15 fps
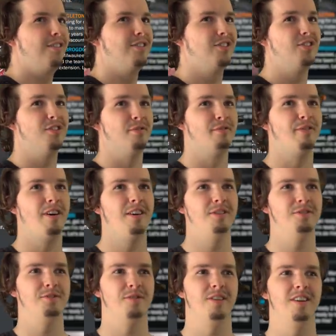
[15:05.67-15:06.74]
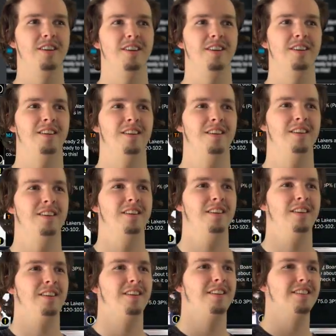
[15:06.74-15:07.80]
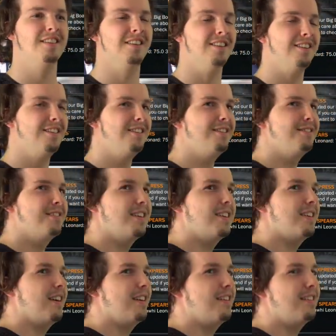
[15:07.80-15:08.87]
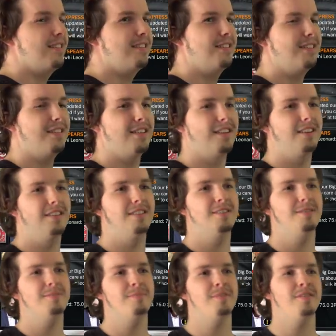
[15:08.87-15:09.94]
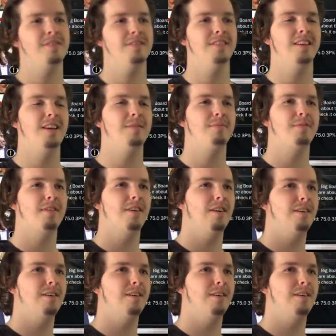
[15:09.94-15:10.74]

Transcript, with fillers: This is the finals right here. Oh, they got it. Game 5.